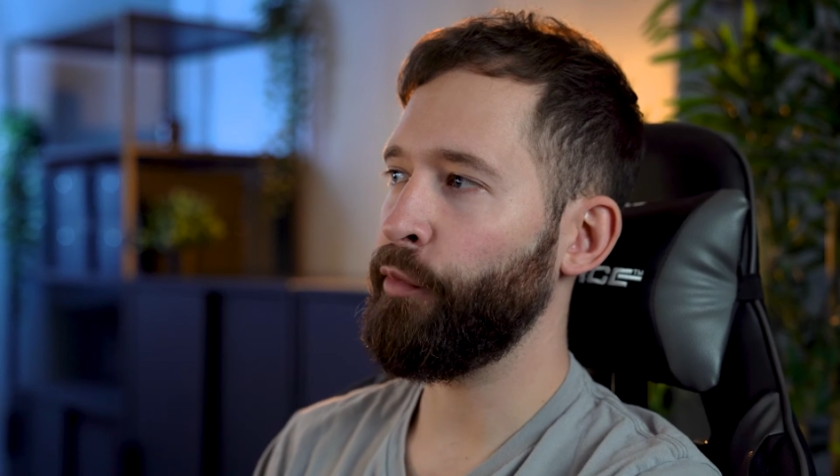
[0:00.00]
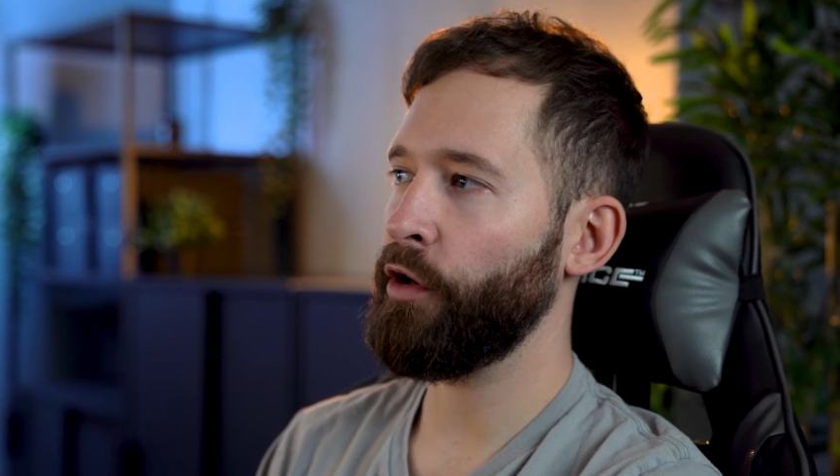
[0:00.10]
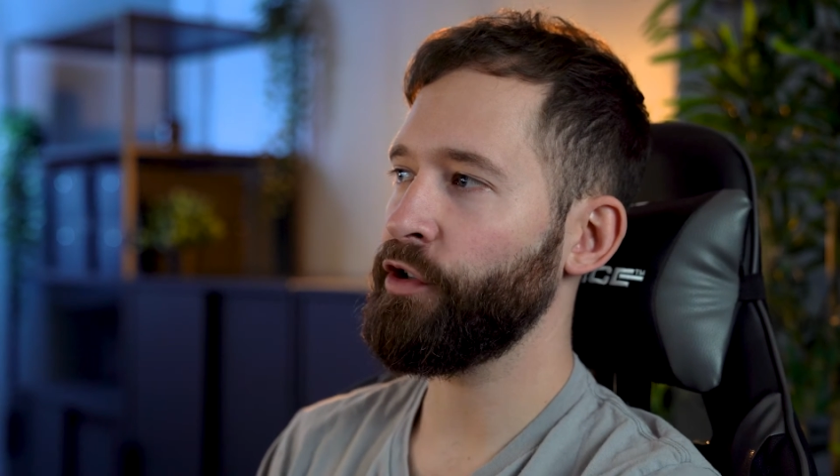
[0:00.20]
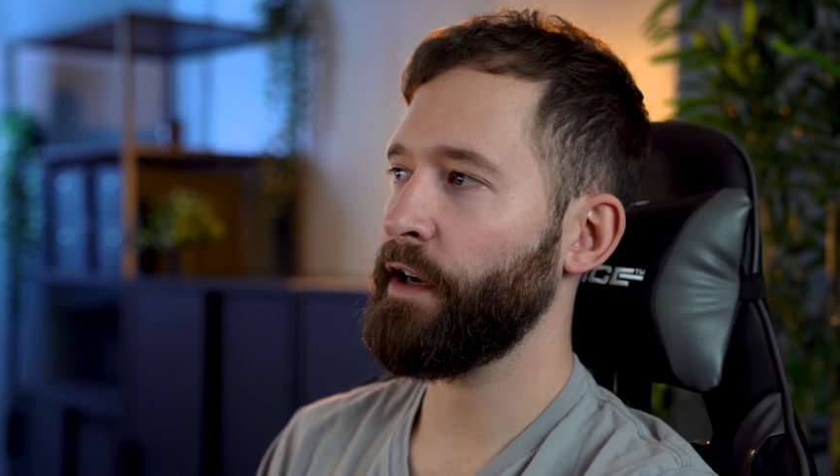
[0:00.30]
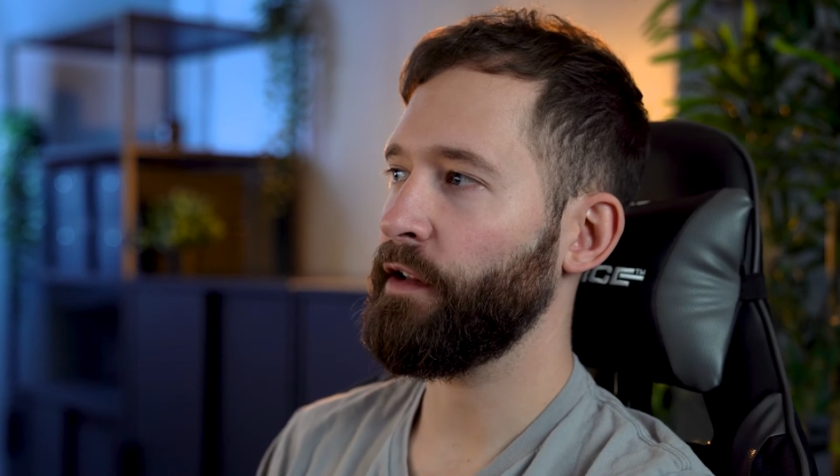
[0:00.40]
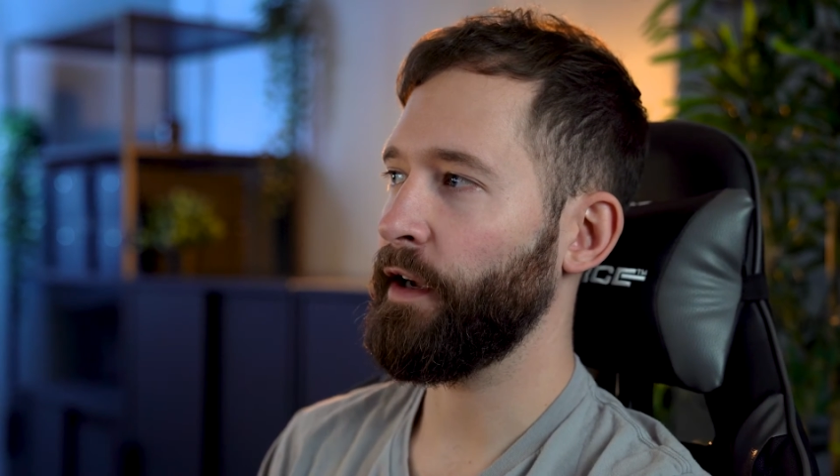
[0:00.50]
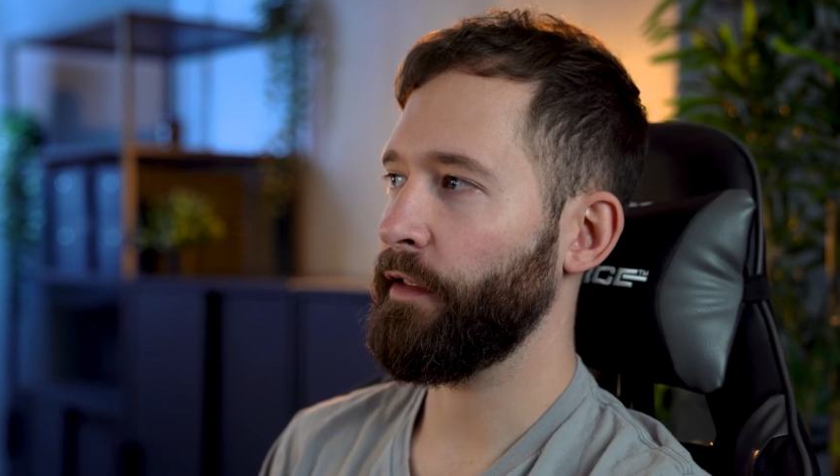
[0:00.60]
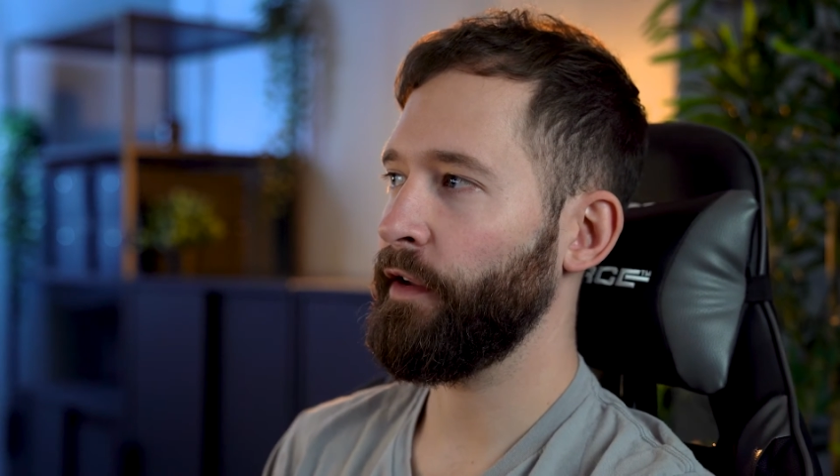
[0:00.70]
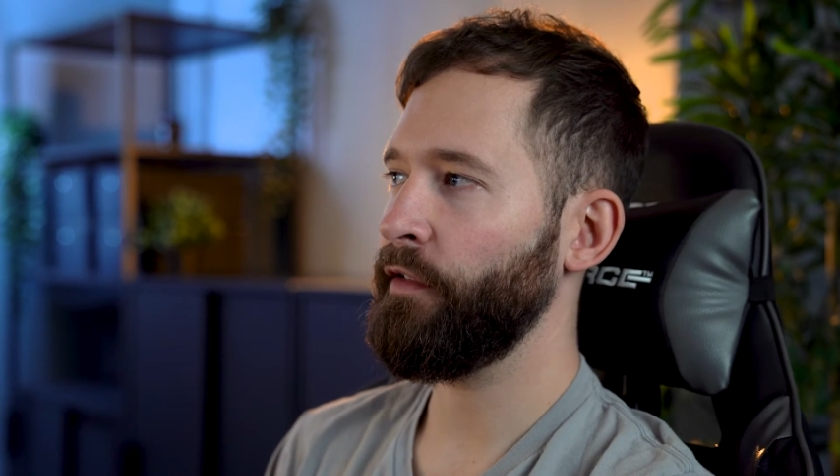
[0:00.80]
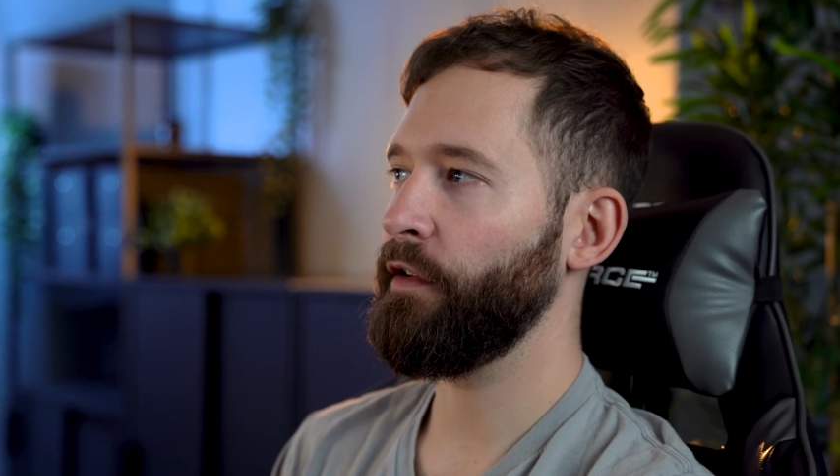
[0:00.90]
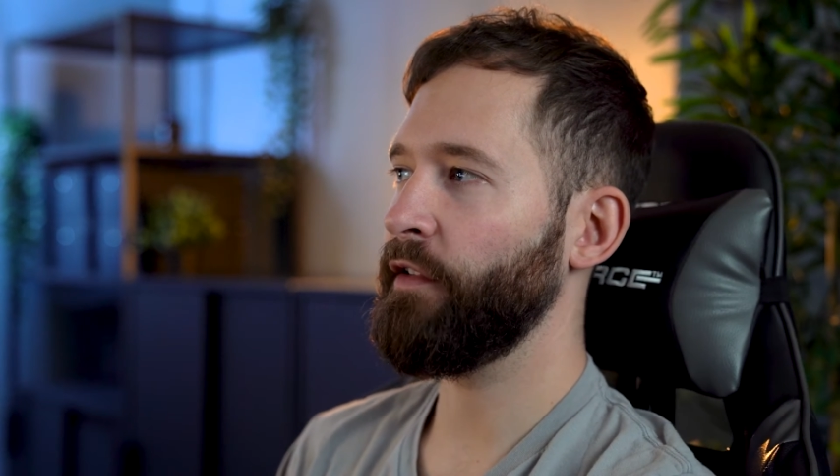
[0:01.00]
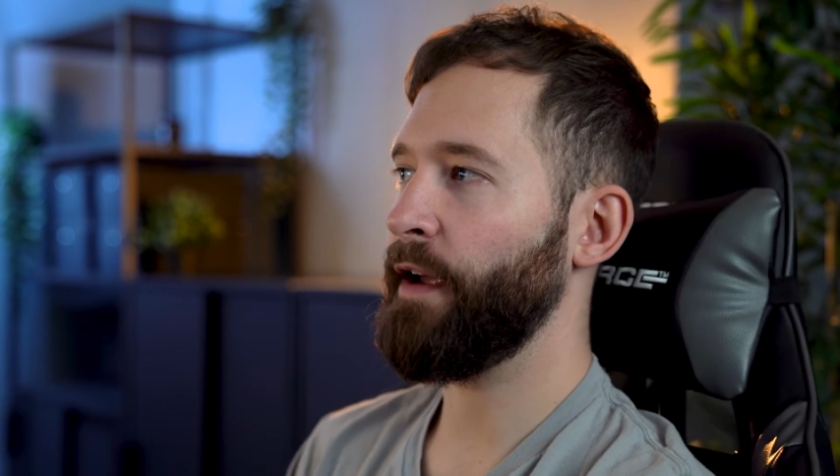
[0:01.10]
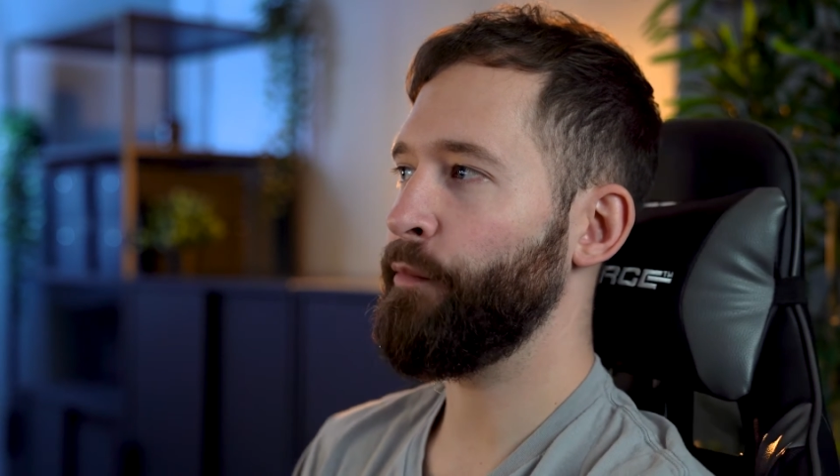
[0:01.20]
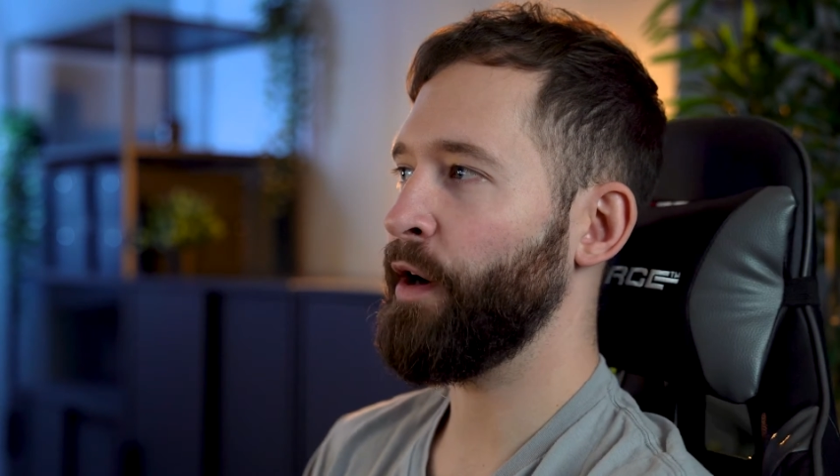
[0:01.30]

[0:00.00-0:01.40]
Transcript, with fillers: a project like this inside